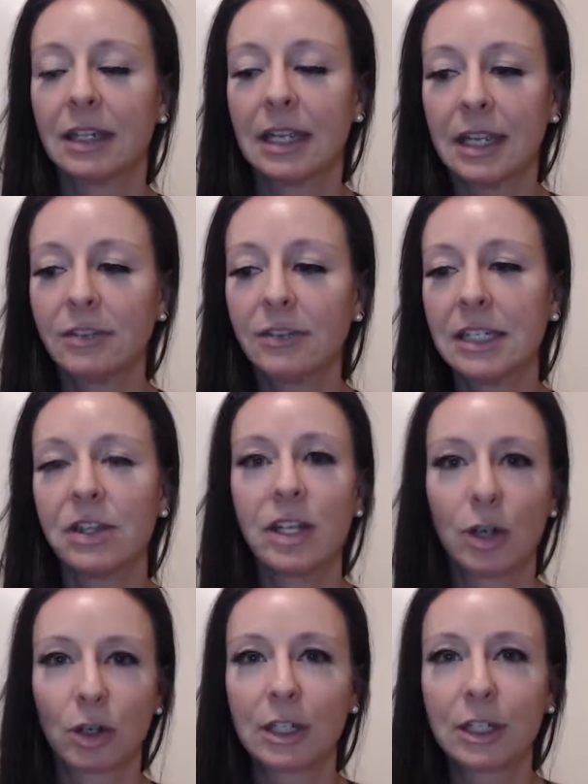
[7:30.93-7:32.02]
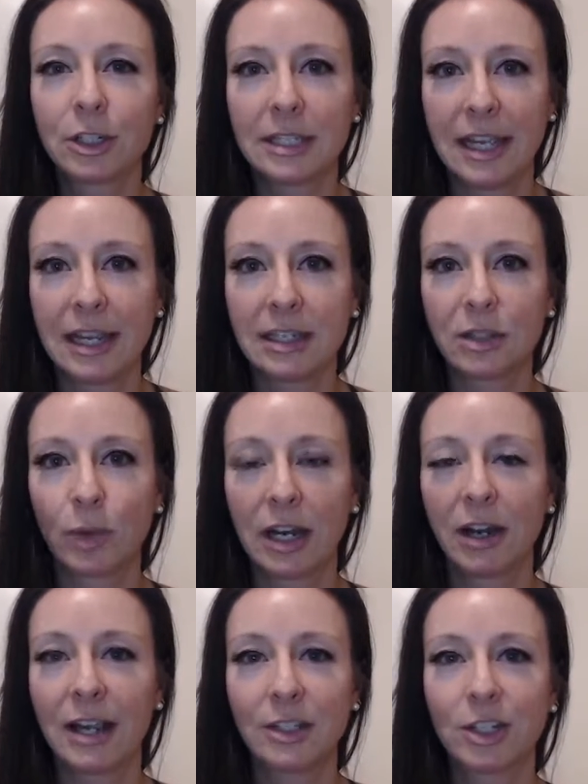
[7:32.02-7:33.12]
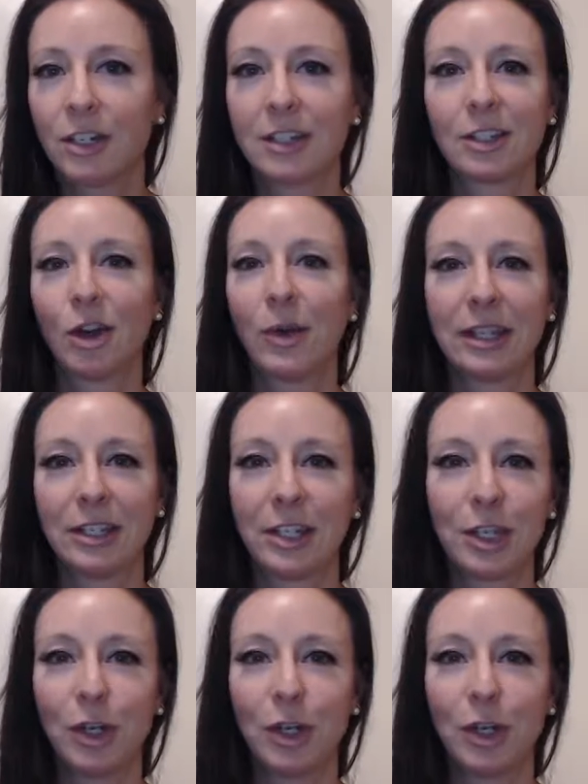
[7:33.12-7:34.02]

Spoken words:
even in the earlier days where I started going,